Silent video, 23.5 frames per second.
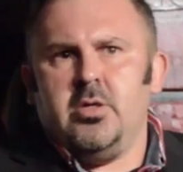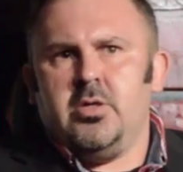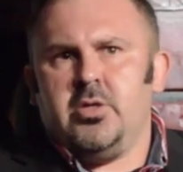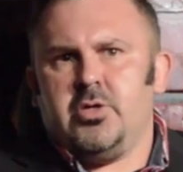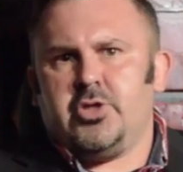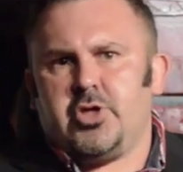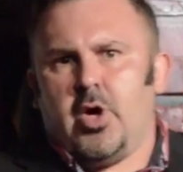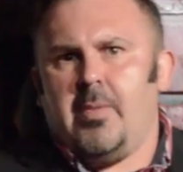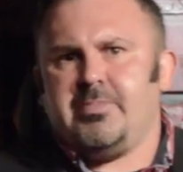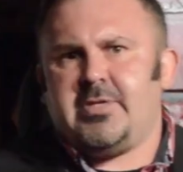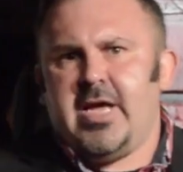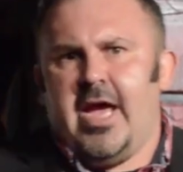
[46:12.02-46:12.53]

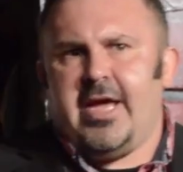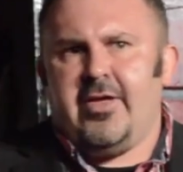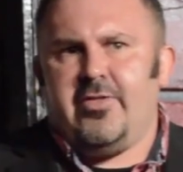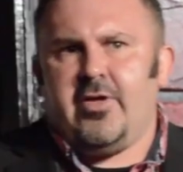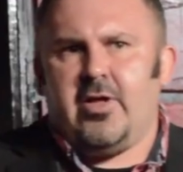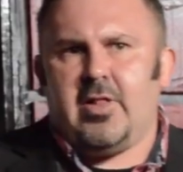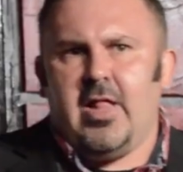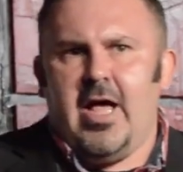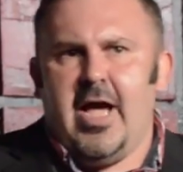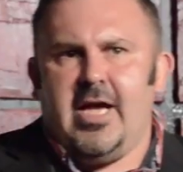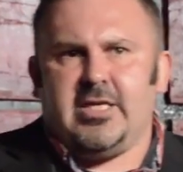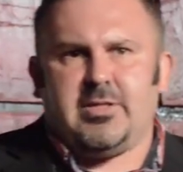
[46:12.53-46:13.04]
So I'm taking the
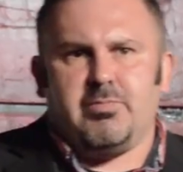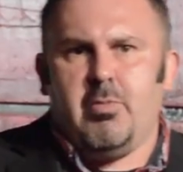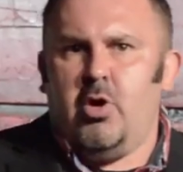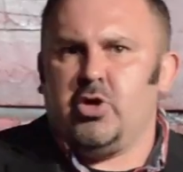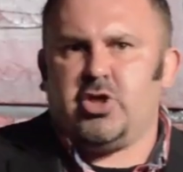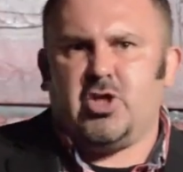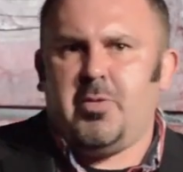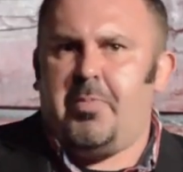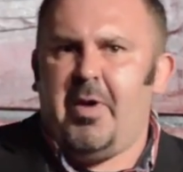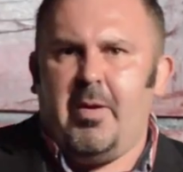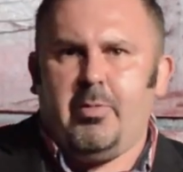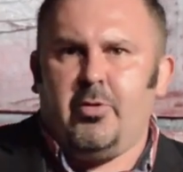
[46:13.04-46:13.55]
class. Most
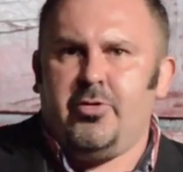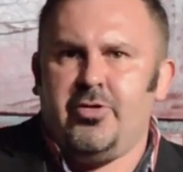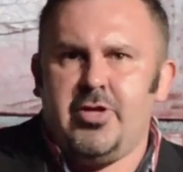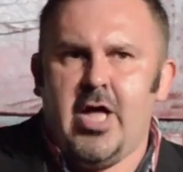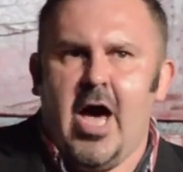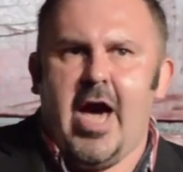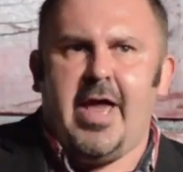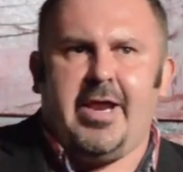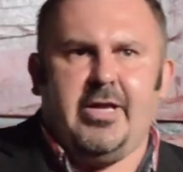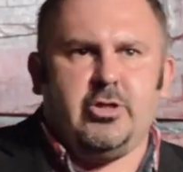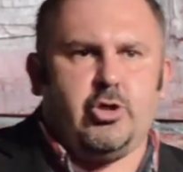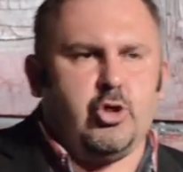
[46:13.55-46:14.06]
of the people
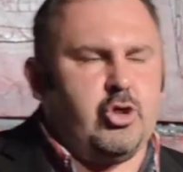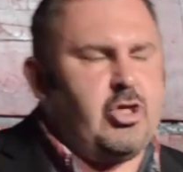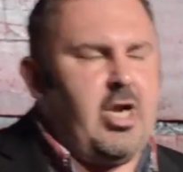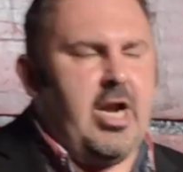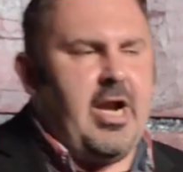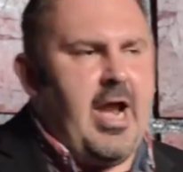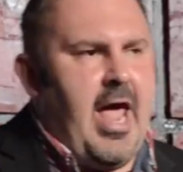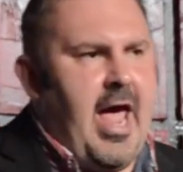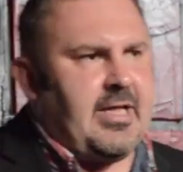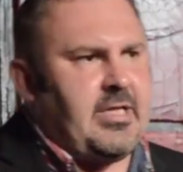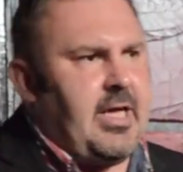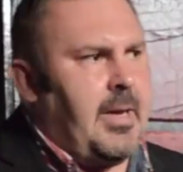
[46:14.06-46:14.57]
not interested
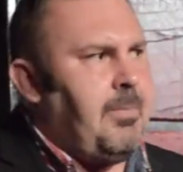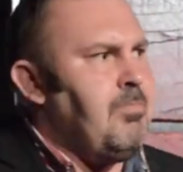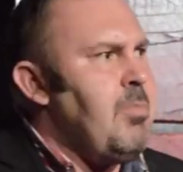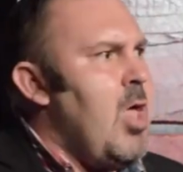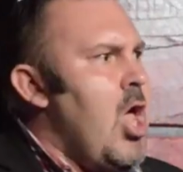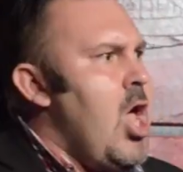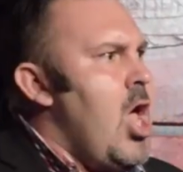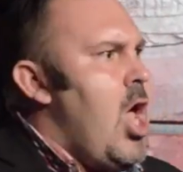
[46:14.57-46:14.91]
in acting.